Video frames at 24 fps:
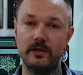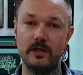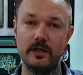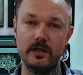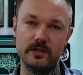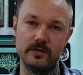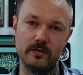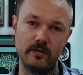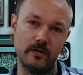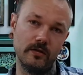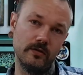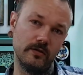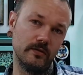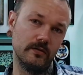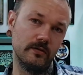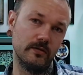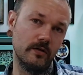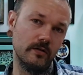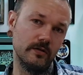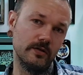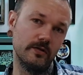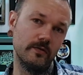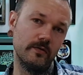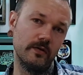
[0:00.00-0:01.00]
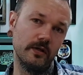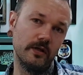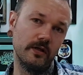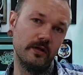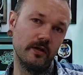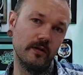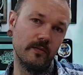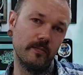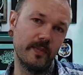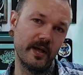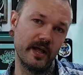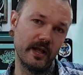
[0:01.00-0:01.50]
There's also a
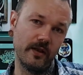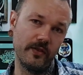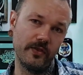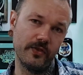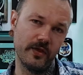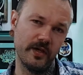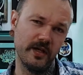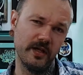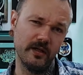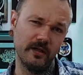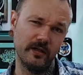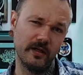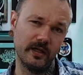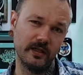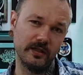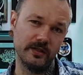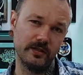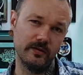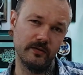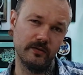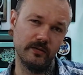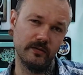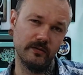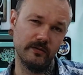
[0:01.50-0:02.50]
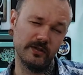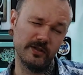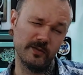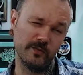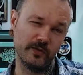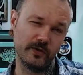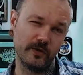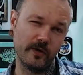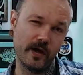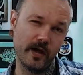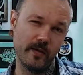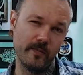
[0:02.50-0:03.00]
little bell thing next to the
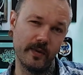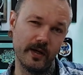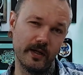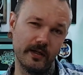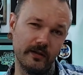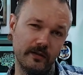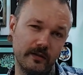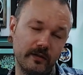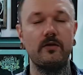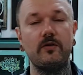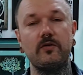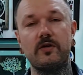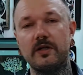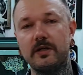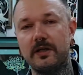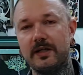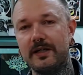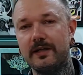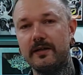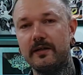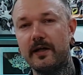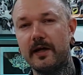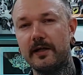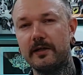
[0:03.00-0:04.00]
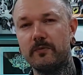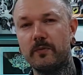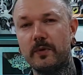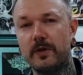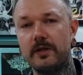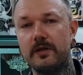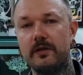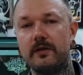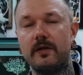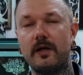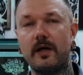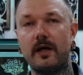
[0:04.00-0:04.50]
subscribe button. You can hit that
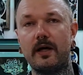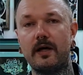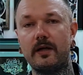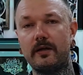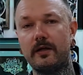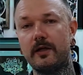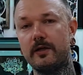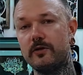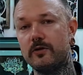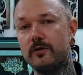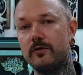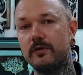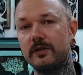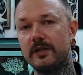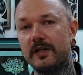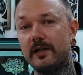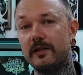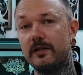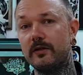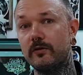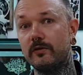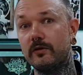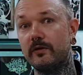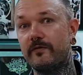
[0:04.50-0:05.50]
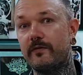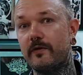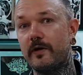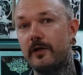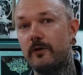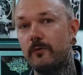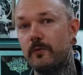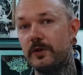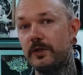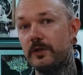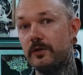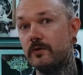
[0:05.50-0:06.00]
one and then you'll get
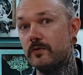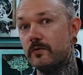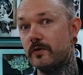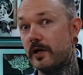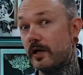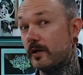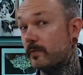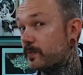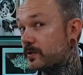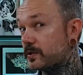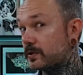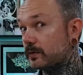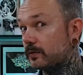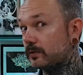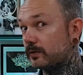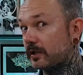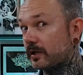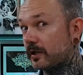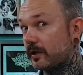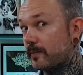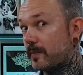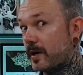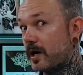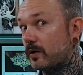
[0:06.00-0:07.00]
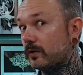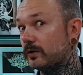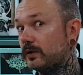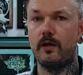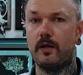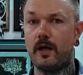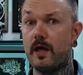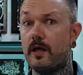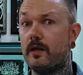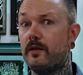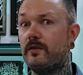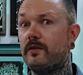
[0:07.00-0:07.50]
notified when new episodes come out.
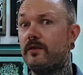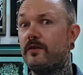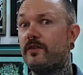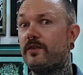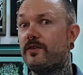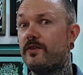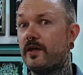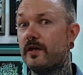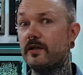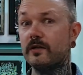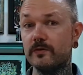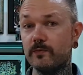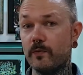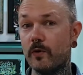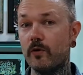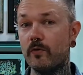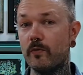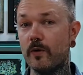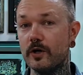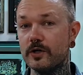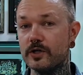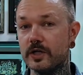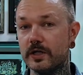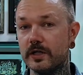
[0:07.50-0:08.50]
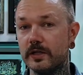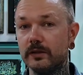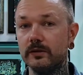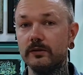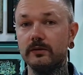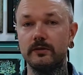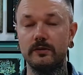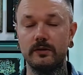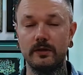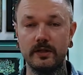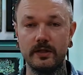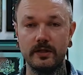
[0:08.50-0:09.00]
And thanks for
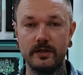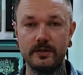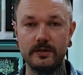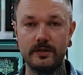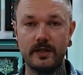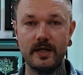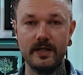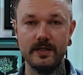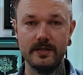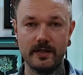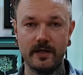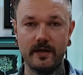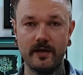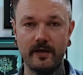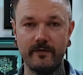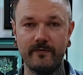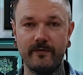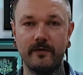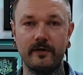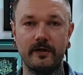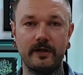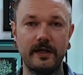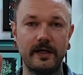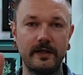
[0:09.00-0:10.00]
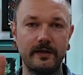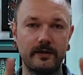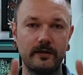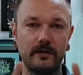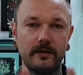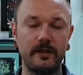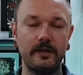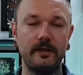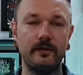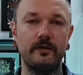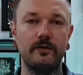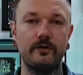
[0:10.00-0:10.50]
watching. Stay safe, get
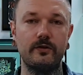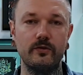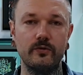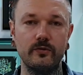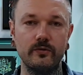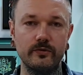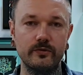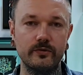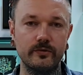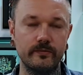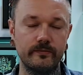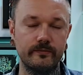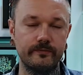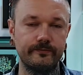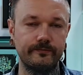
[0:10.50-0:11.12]
clean tattoos.